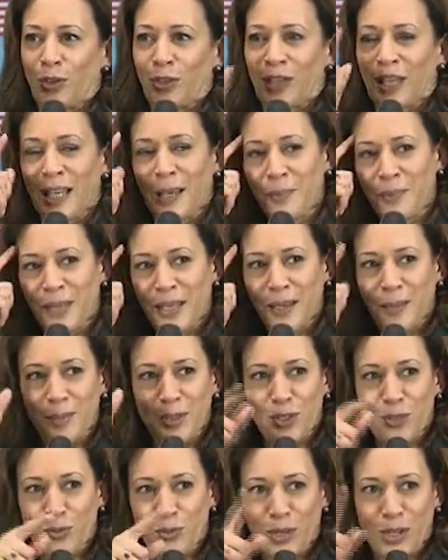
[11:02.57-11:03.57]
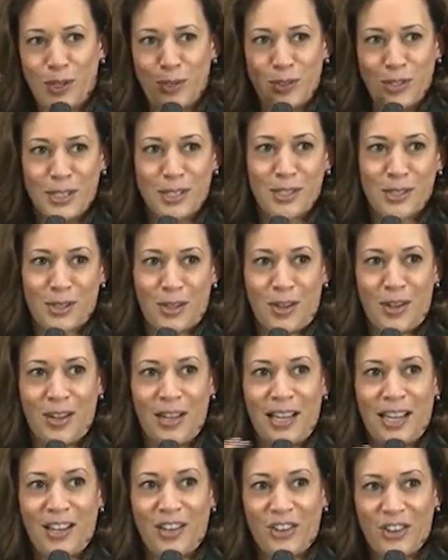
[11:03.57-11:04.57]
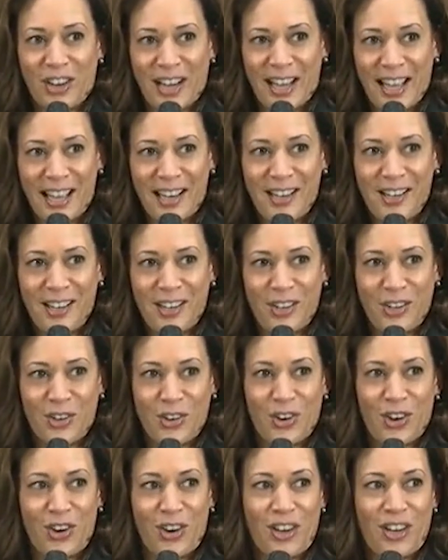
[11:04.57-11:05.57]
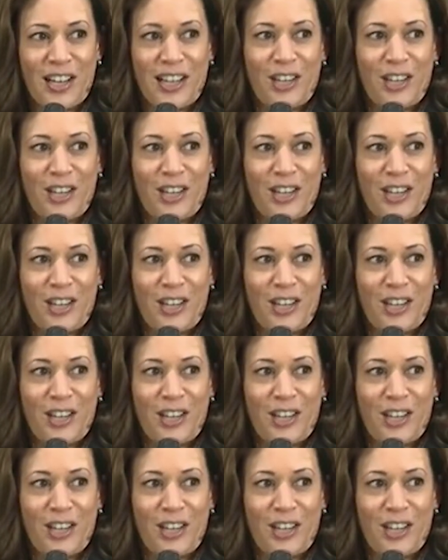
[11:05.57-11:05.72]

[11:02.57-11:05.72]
keep the image of what you just saw in your head and in your heart